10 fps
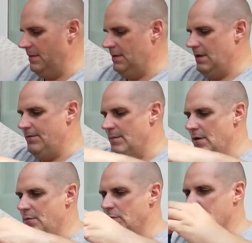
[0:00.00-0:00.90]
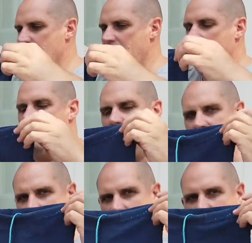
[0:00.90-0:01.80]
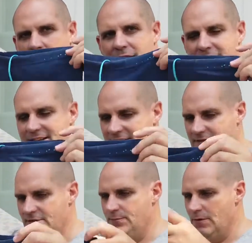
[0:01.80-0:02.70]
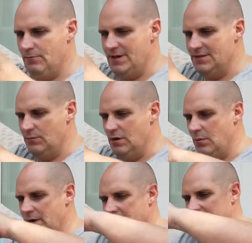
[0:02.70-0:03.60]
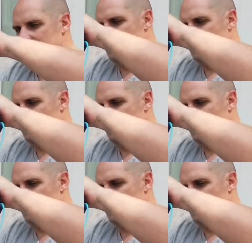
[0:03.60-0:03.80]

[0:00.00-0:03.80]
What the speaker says: If I'm open water swimming, I'll wear these, and there's a reason why I wear these,